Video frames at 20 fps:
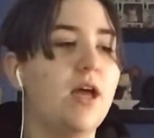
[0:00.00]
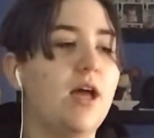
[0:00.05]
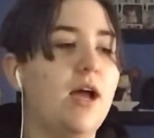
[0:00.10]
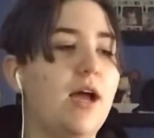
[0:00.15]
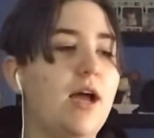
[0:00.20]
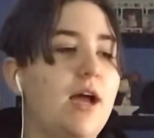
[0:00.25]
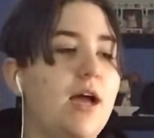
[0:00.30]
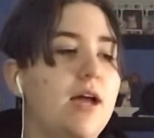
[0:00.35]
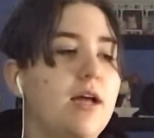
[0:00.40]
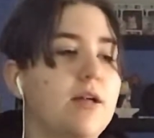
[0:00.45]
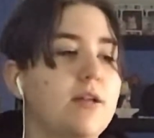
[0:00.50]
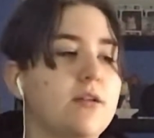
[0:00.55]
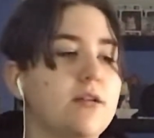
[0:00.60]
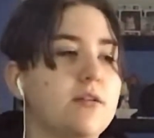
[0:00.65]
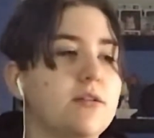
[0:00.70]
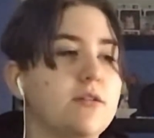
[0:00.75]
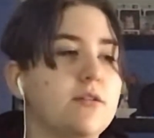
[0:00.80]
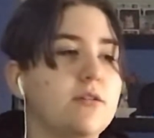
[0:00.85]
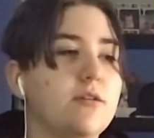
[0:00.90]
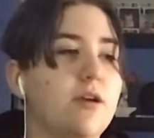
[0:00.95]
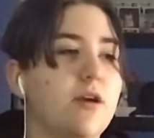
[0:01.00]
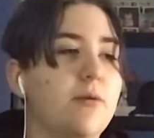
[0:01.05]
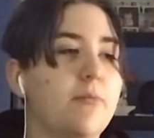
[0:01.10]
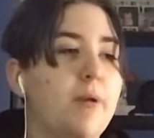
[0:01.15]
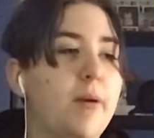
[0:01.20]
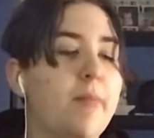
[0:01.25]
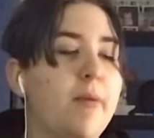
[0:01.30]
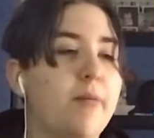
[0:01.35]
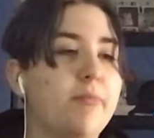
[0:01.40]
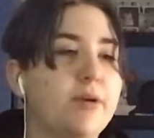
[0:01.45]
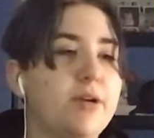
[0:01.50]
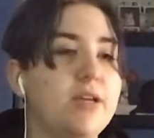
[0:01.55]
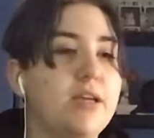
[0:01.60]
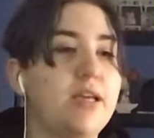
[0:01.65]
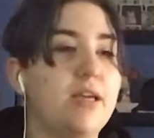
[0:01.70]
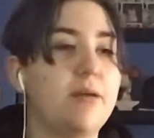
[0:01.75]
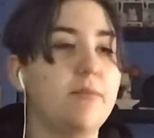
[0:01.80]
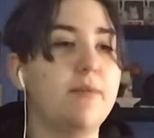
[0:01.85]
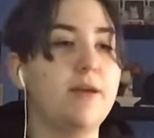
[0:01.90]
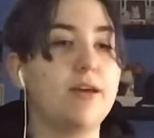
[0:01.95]
And my mum could
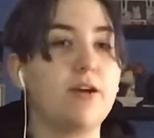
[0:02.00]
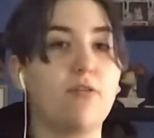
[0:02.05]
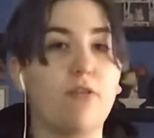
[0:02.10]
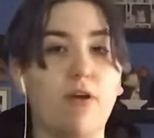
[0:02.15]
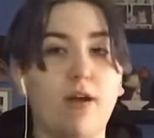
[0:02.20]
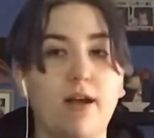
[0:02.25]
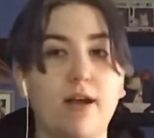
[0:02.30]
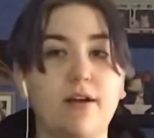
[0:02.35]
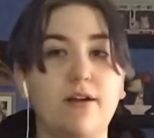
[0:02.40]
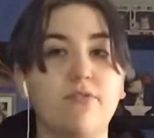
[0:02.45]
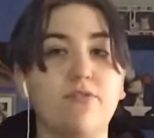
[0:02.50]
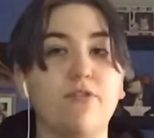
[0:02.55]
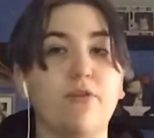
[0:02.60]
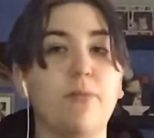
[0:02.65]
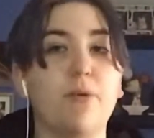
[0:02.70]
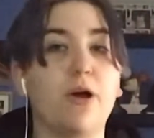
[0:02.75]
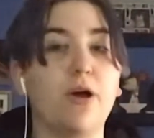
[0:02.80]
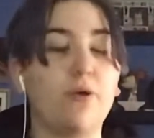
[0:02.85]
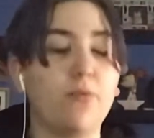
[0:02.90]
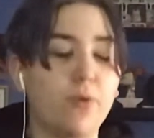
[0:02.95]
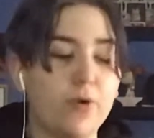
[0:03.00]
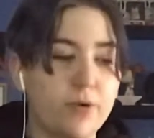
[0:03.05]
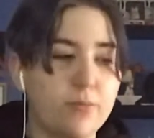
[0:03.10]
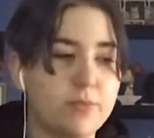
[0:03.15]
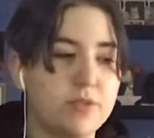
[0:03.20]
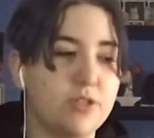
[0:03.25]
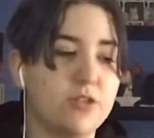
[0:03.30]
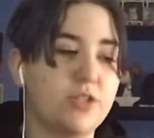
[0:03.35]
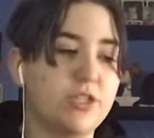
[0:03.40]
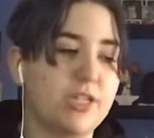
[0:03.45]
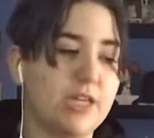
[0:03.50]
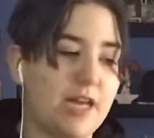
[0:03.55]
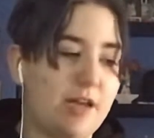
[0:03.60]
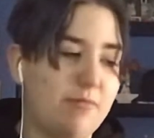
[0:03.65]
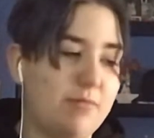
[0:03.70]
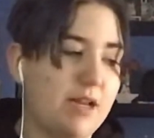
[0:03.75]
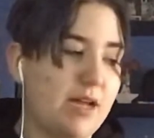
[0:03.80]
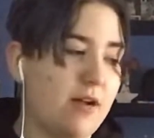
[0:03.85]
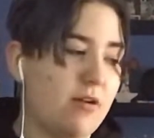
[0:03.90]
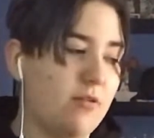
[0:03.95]
hear me crying from her room, so she
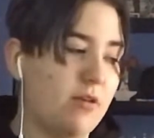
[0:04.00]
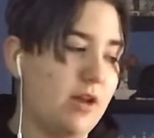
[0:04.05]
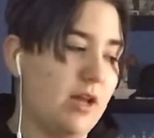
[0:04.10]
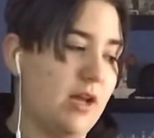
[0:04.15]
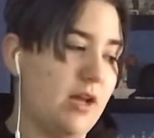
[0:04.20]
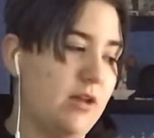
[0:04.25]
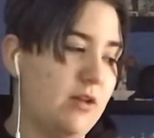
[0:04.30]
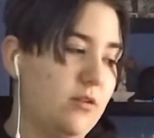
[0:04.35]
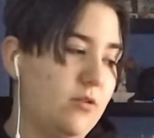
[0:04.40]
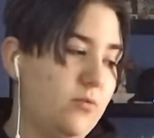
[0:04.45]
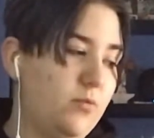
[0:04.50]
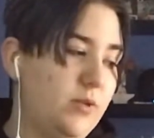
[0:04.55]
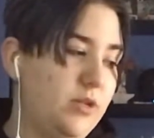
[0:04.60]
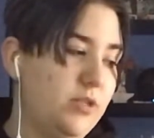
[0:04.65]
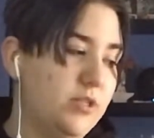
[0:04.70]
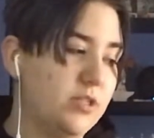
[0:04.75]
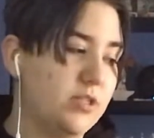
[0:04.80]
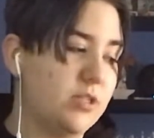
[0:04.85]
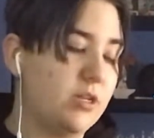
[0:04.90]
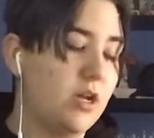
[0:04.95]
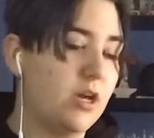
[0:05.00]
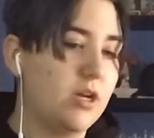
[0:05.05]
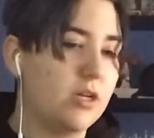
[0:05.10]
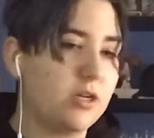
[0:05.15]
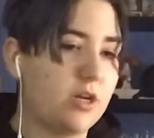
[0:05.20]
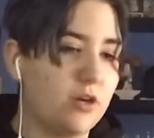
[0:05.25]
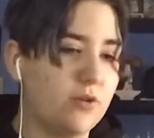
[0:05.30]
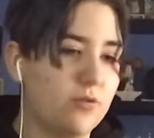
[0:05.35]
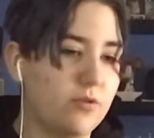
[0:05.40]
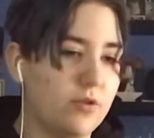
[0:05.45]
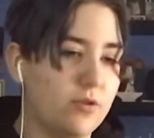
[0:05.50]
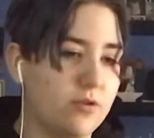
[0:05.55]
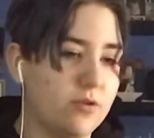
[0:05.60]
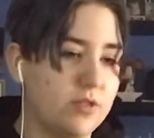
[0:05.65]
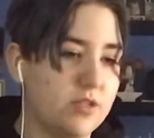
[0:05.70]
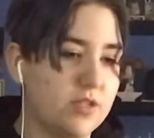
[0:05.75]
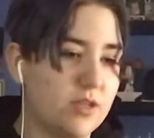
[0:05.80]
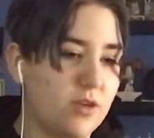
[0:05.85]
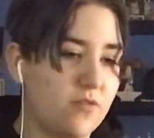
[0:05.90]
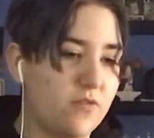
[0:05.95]
came down and we just cuddled on
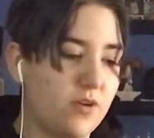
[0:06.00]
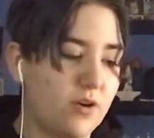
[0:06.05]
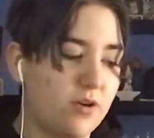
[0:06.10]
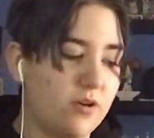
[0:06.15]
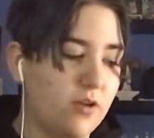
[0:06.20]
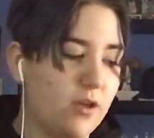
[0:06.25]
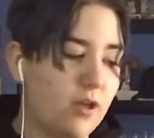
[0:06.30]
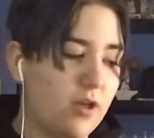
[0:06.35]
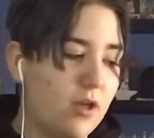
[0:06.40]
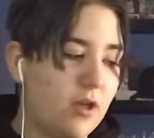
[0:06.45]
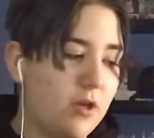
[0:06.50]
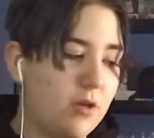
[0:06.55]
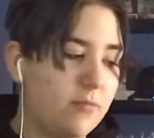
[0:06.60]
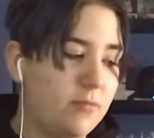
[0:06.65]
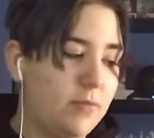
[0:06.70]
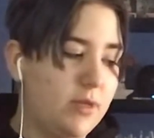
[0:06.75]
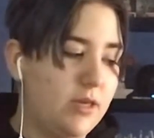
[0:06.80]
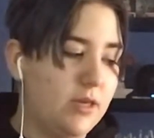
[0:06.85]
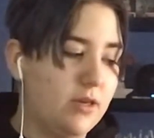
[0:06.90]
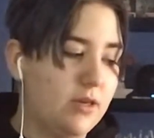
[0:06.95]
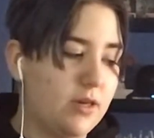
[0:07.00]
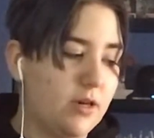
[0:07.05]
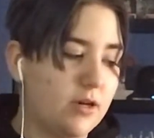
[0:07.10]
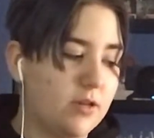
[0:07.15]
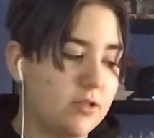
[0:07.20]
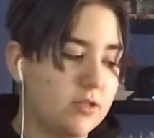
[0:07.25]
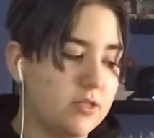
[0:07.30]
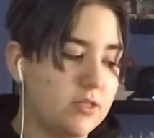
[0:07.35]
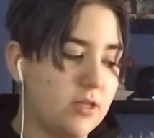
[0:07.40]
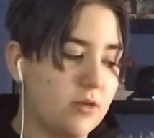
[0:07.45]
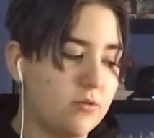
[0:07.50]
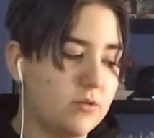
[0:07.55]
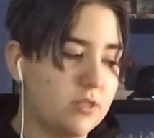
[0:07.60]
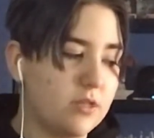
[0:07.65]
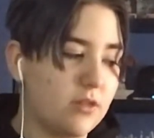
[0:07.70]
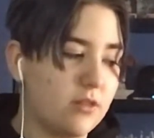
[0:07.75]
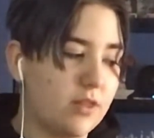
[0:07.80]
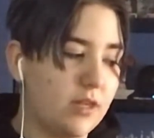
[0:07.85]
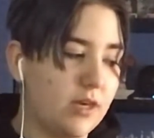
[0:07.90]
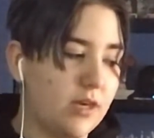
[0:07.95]
the sofa because there was
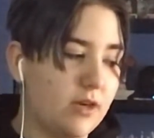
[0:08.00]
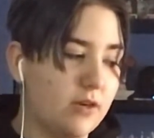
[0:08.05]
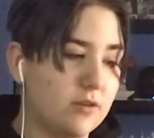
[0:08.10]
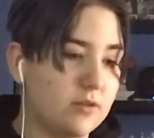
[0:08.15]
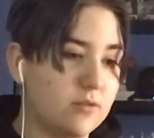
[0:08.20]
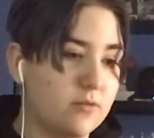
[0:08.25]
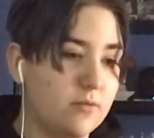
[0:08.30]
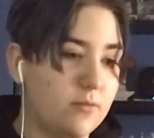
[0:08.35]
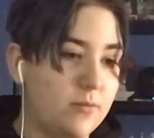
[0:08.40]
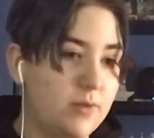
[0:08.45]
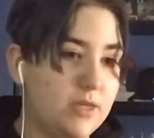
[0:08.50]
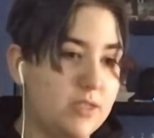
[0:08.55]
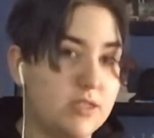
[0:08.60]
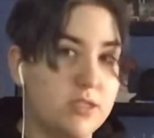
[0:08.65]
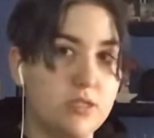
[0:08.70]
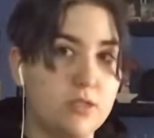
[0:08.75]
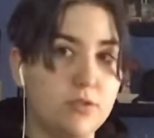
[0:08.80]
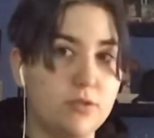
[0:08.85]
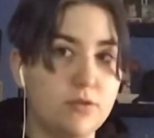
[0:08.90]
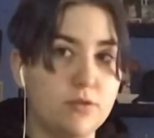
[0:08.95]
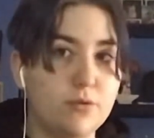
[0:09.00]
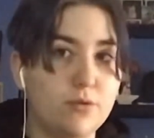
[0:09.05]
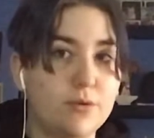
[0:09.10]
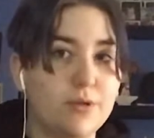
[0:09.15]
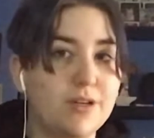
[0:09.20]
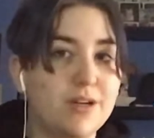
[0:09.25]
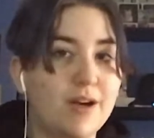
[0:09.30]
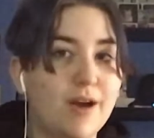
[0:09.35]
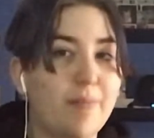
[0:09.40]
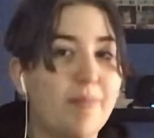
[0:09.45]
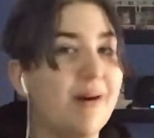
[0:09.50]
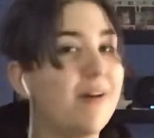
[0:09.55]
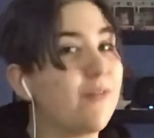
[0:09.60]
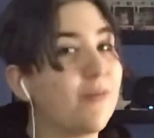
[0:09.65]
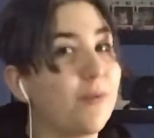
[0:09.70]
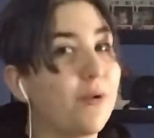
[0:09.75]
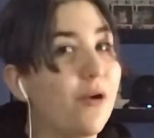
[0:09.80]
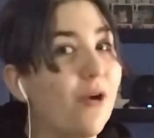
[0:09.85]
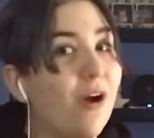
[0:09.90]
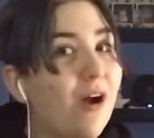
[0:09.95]
nothing else for me to do apart
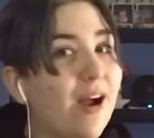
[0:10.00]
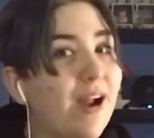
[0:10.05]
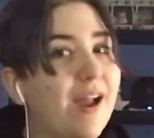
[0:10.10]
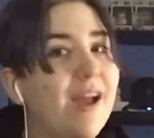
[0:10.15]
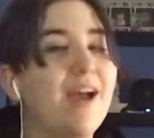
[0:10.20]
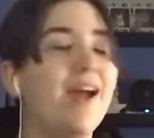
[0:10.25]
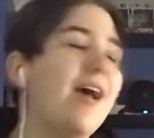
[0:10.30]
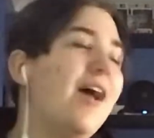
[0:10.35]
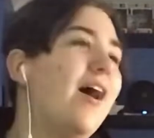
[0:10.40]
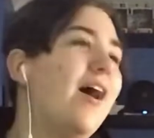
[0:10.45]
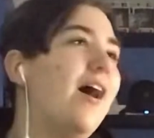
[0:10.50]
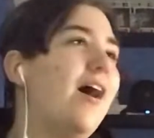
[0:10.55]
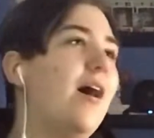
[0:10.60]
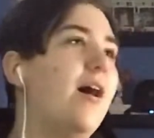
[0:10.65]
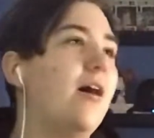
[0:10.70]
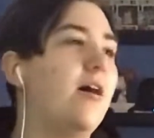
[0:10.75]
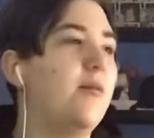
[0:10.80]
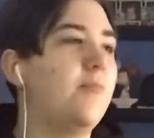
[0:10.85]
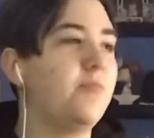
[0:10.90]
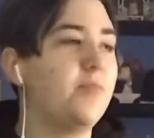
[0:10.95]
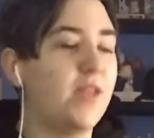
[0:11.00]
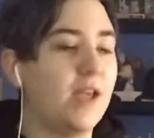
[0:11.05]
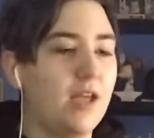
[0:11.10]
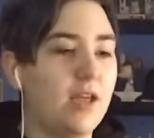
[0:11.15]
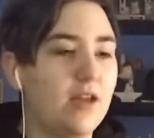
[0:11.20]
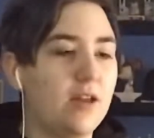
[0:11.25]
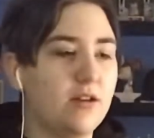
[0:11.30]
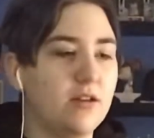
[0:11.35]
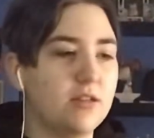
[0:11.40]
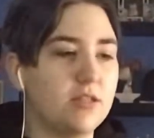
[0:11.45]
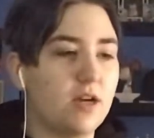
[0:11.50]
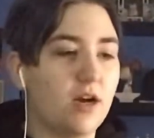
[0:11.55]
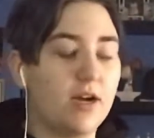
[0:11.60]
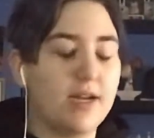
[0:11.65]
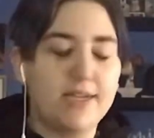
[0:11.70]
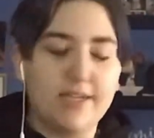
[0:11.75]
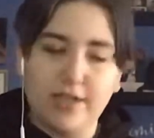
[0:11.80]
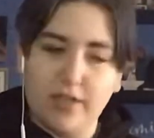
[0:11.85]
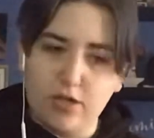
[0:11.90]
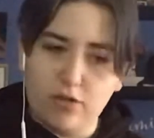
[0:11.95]
from cry. And
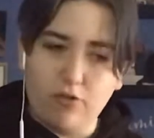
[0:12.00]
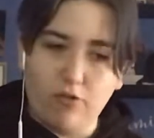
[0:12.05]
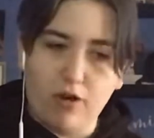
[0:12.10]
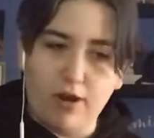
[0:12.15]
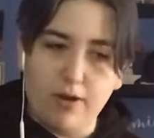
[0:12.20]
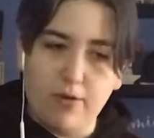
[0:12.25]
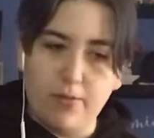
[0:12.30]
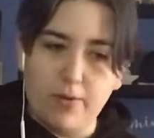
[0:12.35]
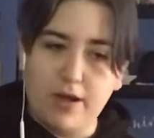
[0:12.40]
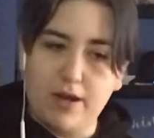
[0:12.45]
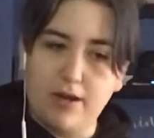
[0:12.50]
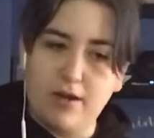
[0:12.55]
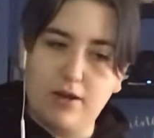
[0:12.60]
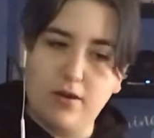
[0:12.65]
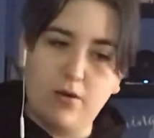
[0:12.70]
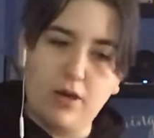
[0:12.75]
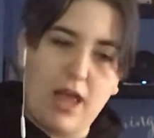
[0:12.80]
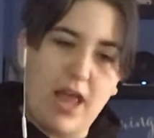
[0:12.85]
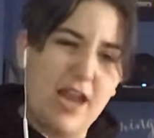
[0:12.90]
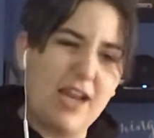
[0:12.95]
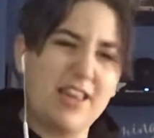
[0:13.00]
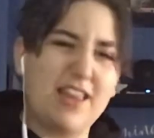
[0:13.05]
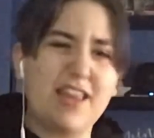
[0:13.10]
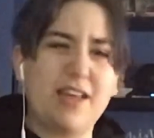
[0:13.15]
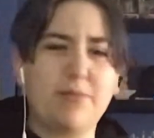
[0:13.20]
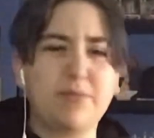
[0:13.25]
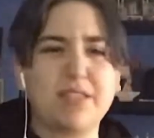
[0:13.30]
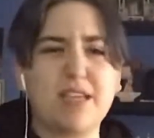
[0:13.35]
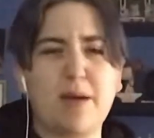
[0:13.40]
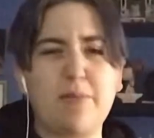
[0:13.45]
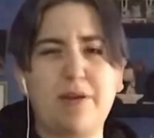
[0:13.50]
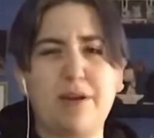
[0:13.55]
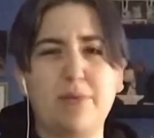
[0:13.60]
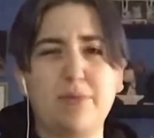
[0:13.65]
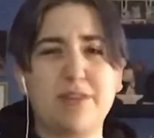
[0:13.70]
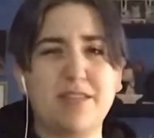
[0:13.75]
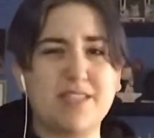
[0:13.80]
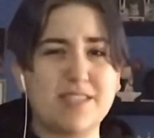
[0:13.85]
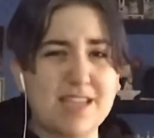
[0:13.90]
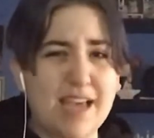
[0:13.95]
I didn't cry when anything was happening
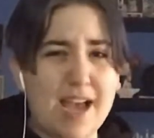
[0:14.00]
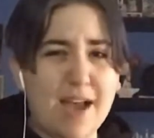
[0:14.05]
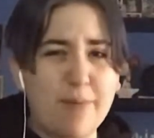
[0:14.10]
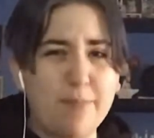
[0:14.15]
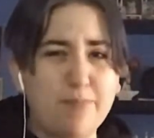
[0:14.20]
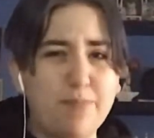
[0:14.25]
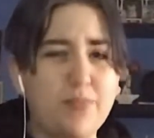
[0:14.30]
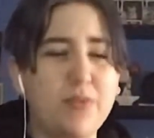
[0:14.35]
with Sam.